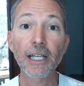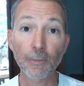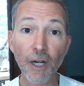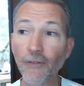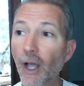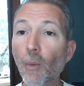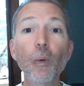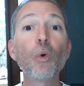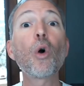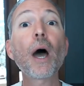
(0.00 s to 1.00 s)
As a matter of fact,
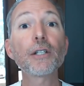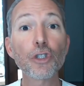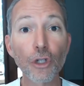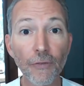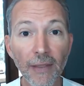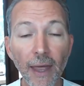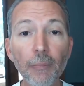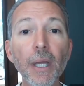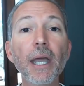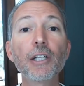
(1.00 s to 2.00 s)
we'll go out and survey
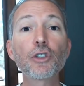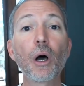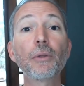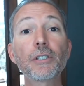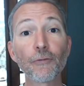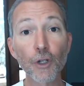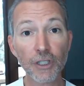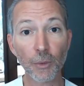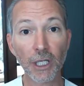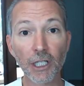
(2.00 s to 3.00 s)
them and so on. It's the
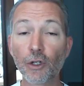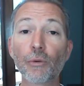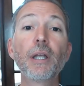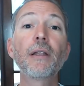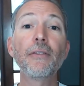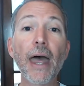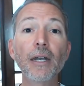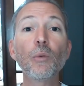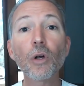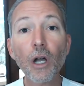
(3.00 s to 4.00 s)
first thing we need to do.
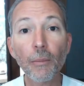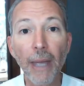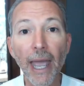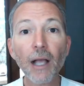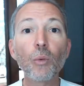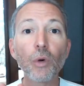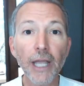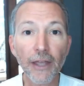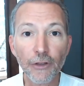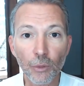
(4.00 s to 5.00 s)
Then we'll come back, we'll
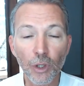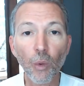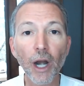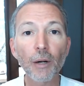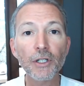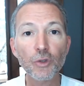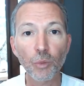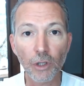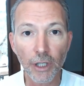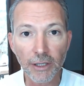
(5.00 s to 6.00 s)
gather the requirements,
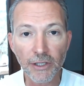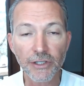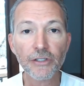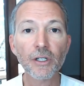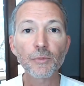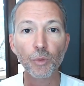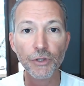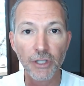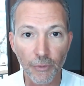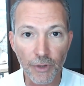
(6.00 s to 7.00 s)
we'll look at the systems,
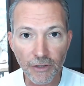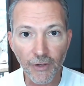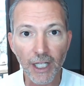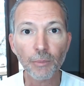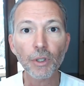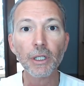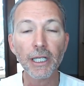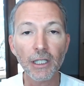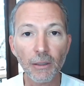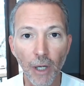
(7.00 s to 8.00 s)
we'll see what's available
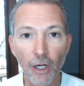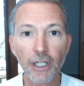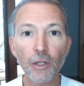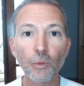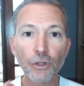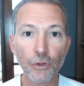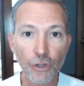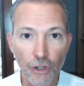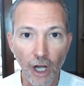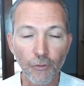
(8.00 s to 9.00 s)
in the market, we'll
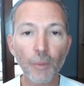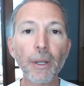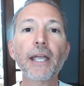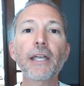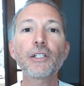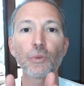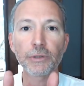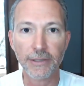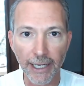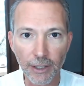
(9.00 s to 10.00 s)
use a software package, we'll
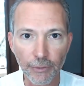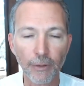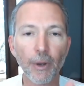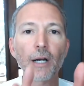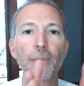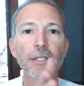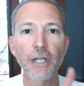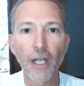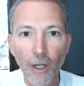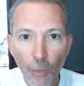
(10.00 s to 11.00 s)
design the
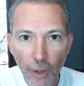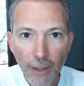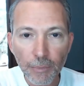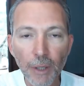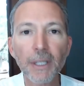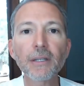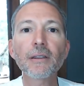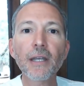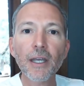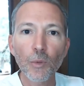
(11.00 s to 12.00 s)
requirements, we'll implement the
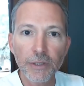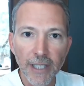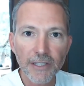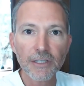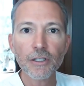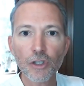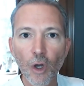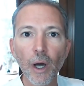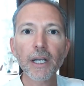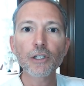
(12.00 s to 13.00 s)
thing, we'll test it,
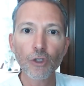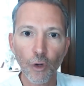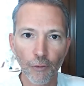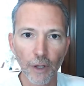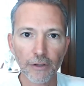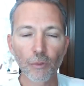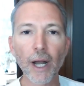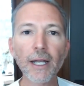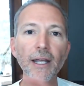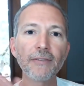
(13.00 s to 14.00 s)
so on and so forth,
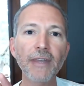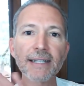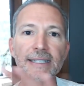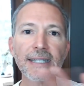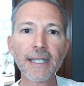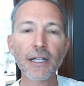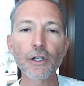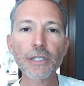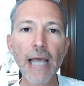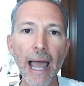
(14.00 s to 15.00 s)
right? That's the
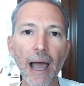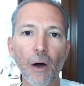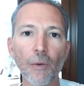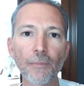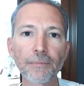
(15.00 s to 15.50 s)
here's how.